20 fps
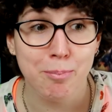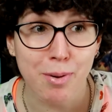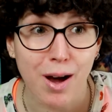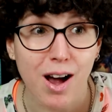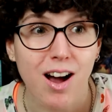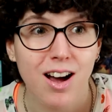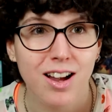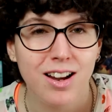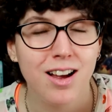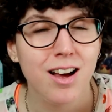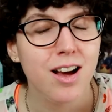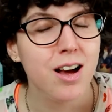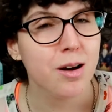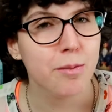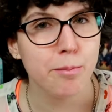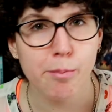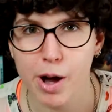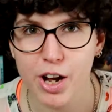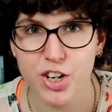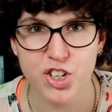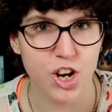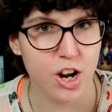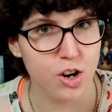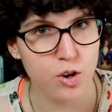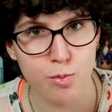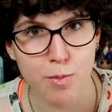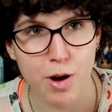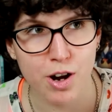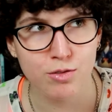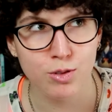but my
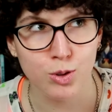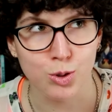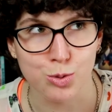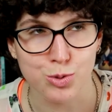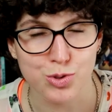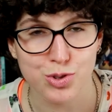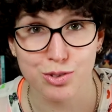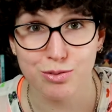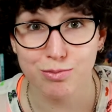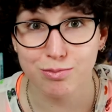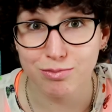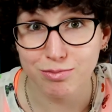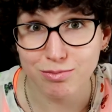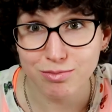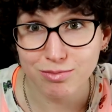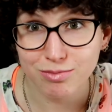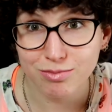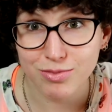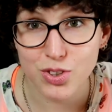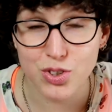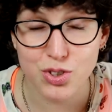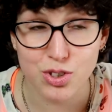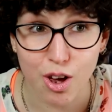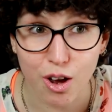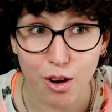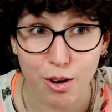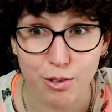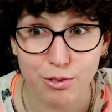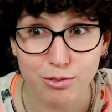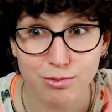channel, my rules.
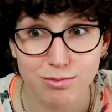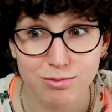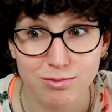So,